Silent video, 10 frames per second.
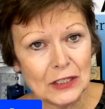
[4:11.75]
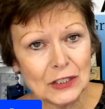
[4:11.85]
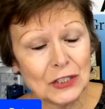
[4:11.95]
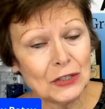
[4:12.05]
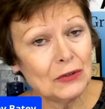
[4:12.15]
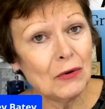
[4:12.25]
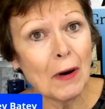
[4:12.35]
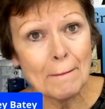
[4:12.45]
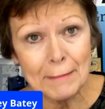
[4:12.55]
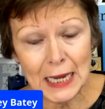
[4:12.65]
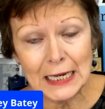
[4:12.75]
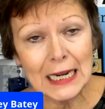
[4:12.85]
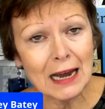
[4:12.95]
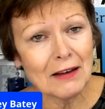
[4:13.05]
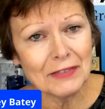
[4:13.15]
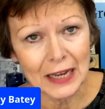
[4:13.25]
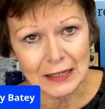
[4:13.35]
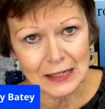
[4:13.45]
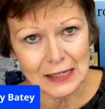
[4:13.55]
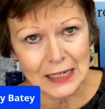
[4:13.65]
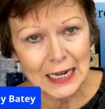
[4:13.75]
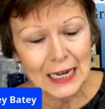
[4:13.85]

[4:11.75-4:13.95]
to many of us.